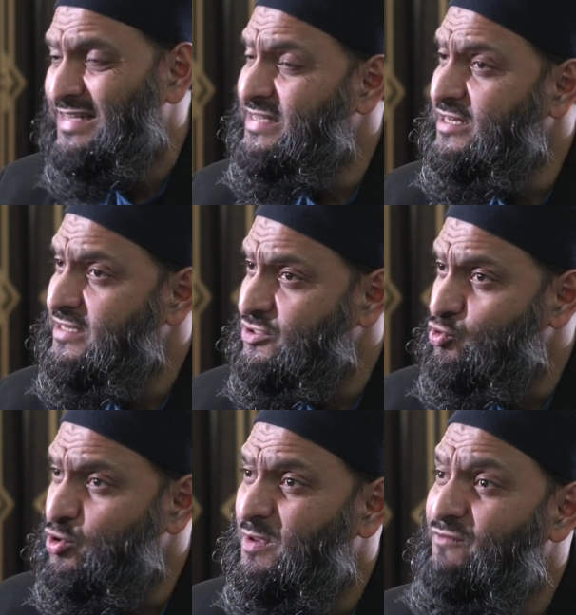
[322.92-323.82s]
The center has
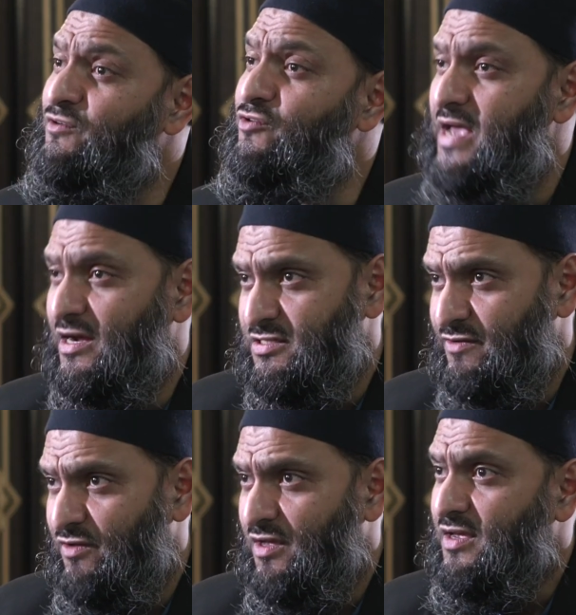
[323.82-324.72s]
also been very
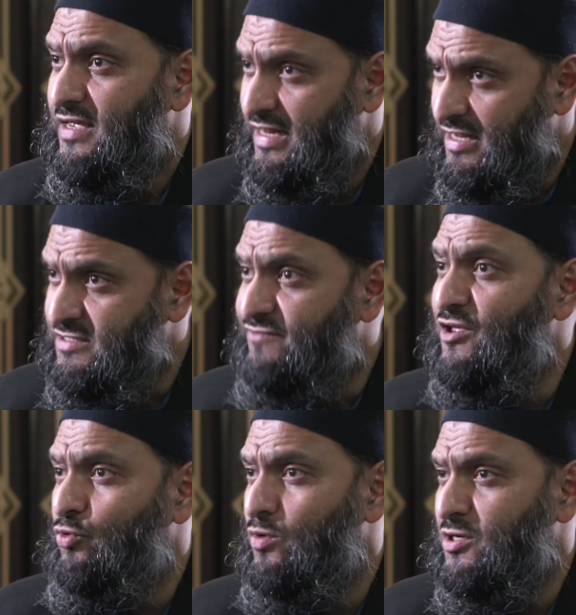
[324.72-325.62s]
active in
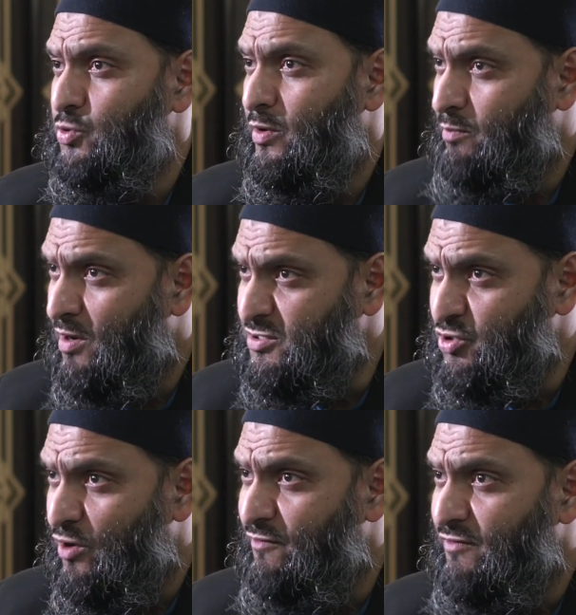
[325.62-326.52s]
interfaith work. So we're part
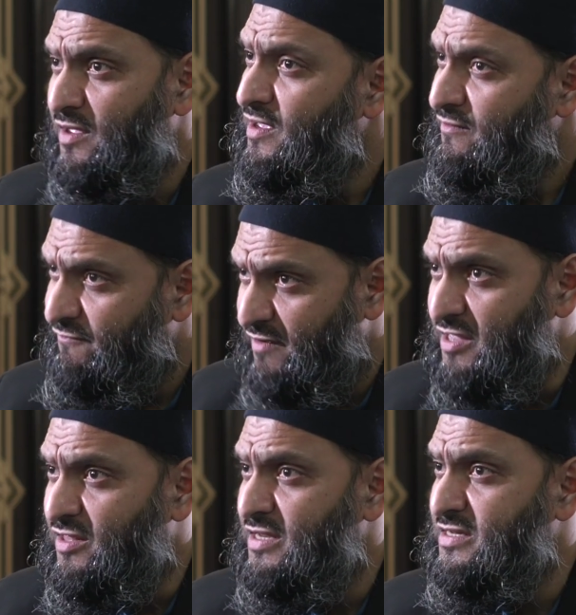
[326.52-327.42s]
of
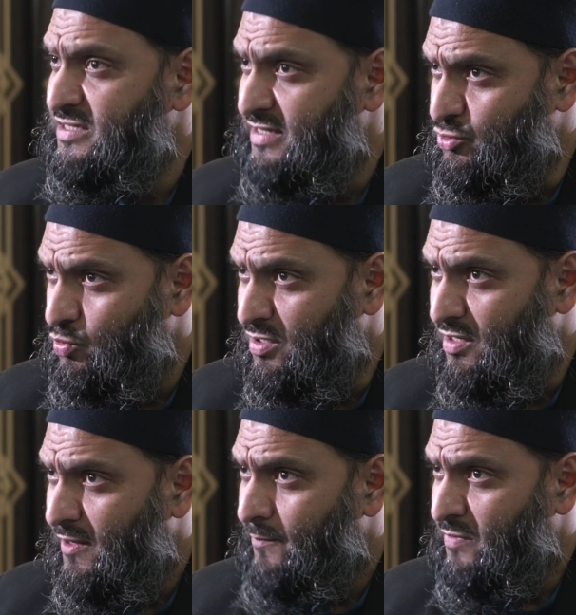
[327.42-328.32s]
Faith Leaders
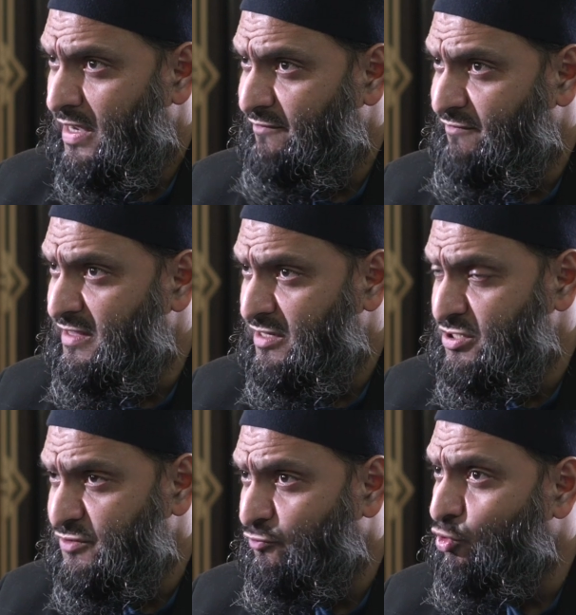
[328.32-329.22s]
Network and a Faith
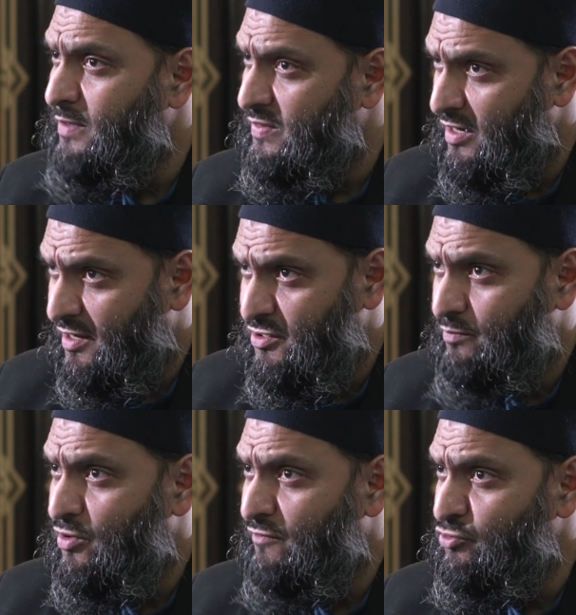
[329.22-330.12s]
Leaders Forum in the
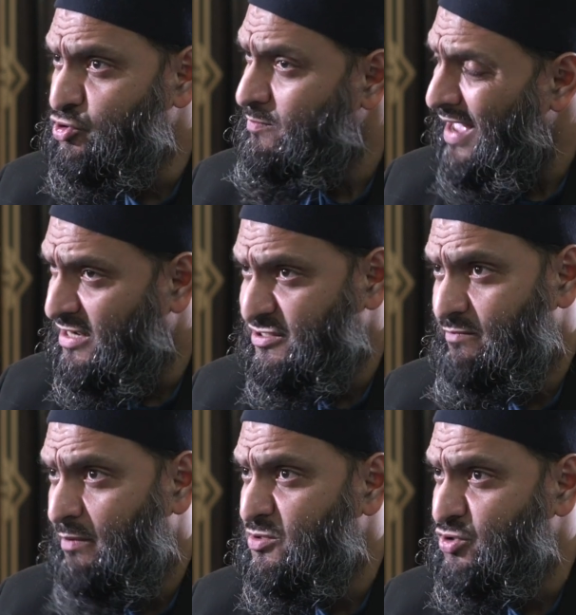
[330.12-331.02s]
London Borough of Lewisham, active
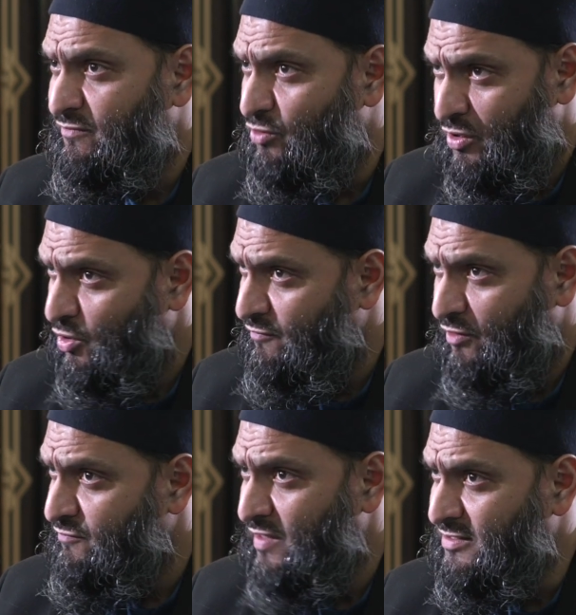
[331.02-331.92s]
members of
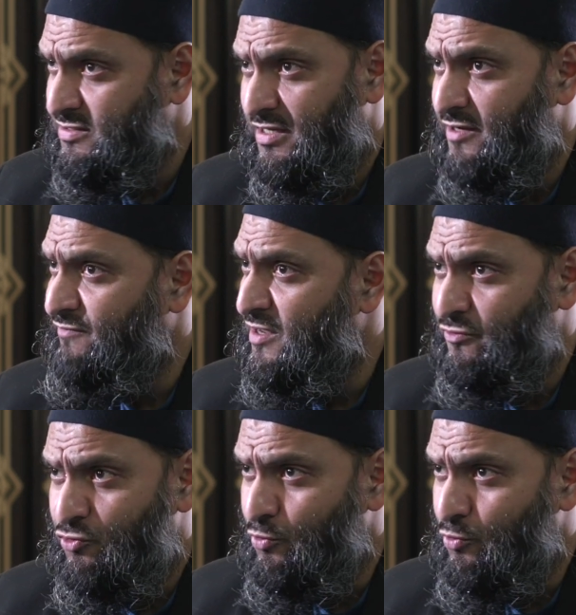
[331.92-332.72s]
that faith